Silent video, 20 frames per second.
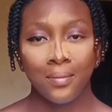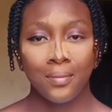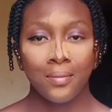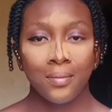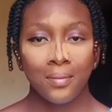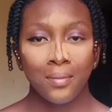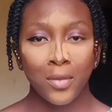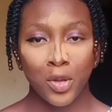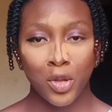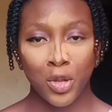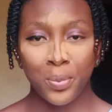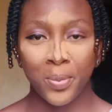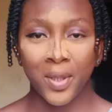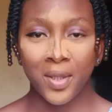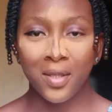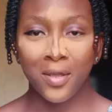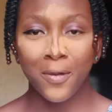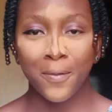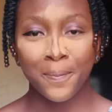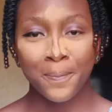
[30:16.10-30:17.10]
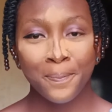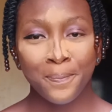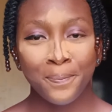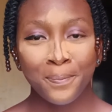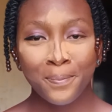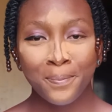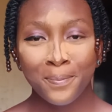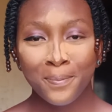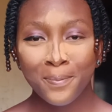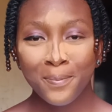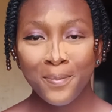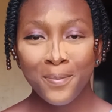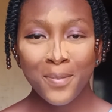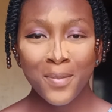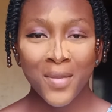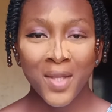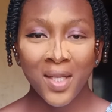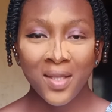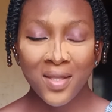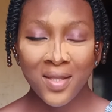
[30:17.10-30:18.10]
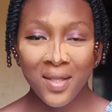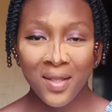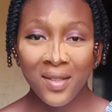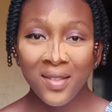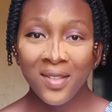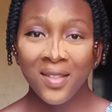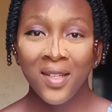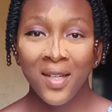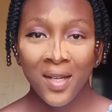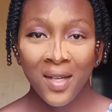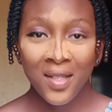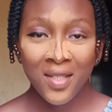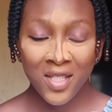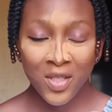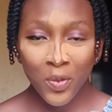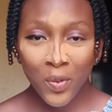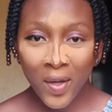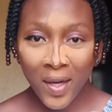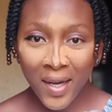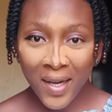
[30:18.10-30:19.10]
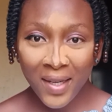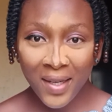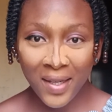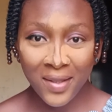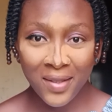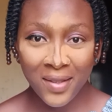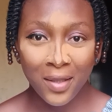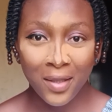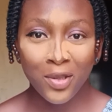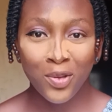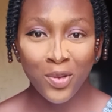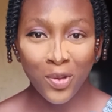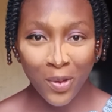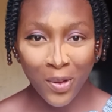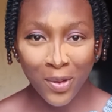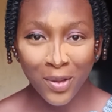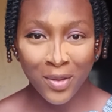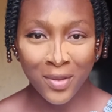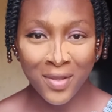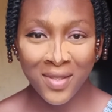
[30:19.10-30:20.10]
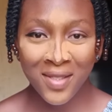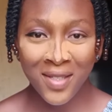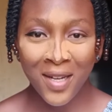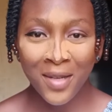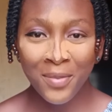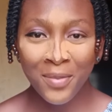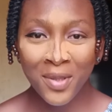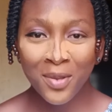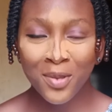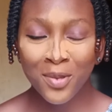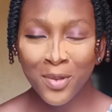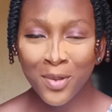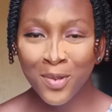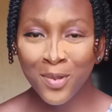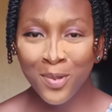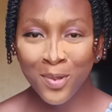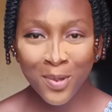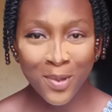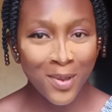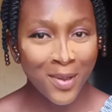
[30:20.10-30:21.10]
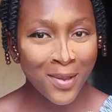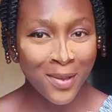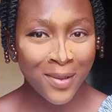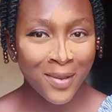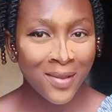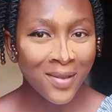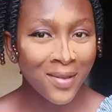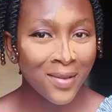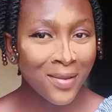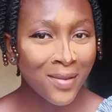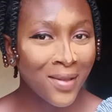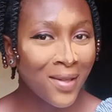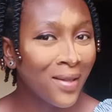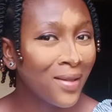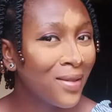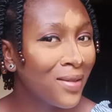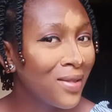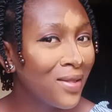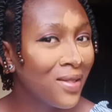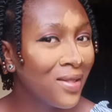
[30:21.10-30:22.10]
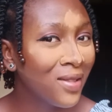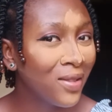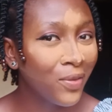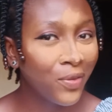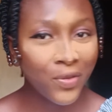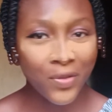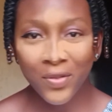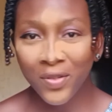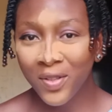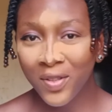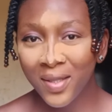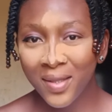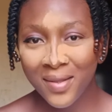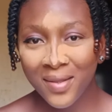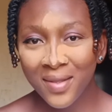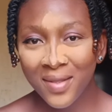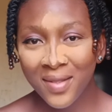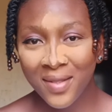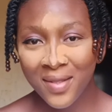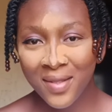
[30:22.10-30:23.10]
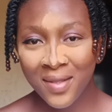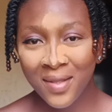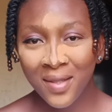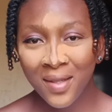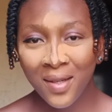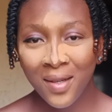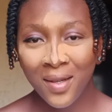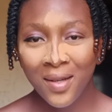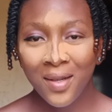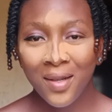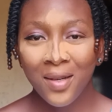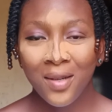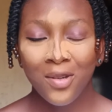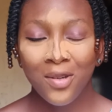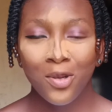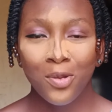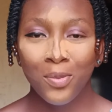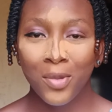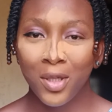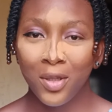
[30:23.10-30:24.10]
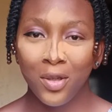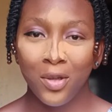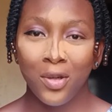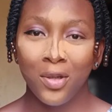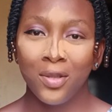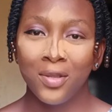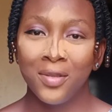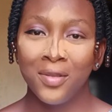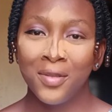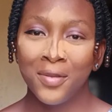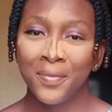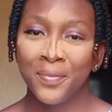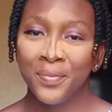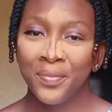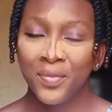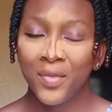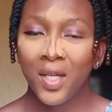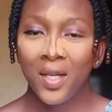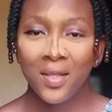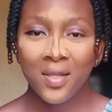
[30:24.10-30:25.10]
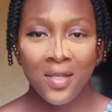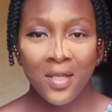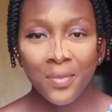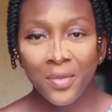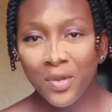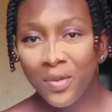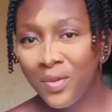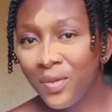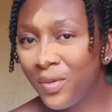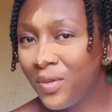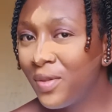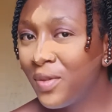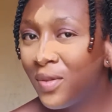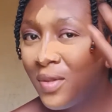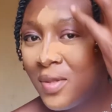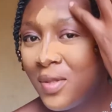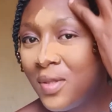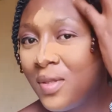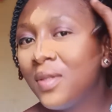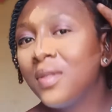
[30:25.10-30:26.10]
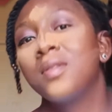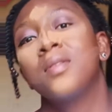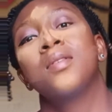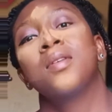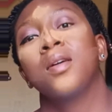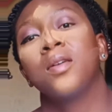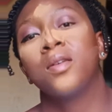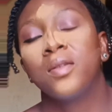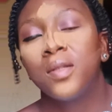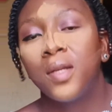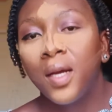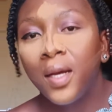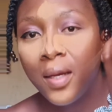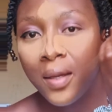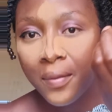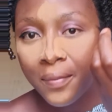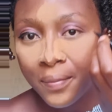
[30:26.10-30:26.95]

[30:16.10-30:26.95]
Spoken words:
Much better. See? See what eyeliner does? I mean, just look at the difference. Oh my god. So let me do this second eye.